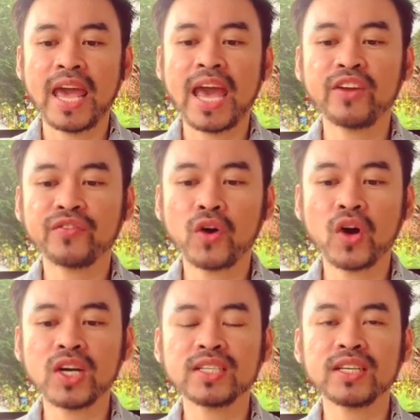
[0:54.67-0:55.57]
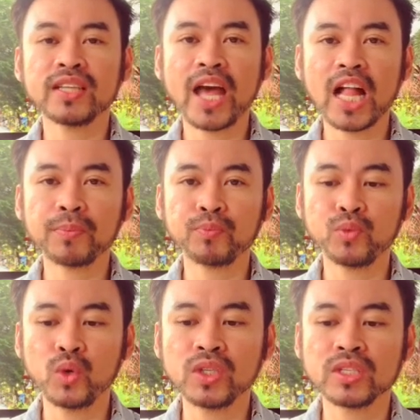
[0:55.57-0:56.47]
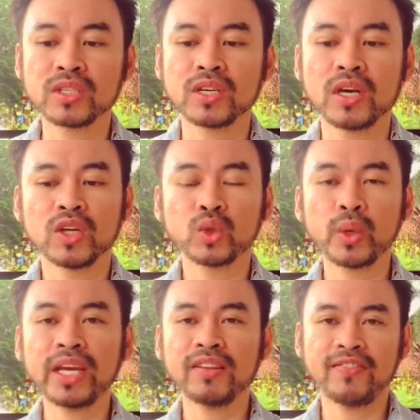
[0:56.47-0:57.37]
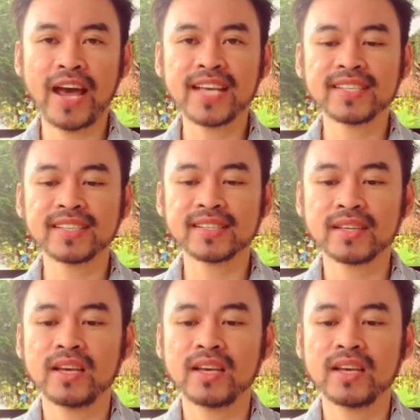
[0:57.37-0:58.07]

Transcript: And of course, it helps wounds to heal fast.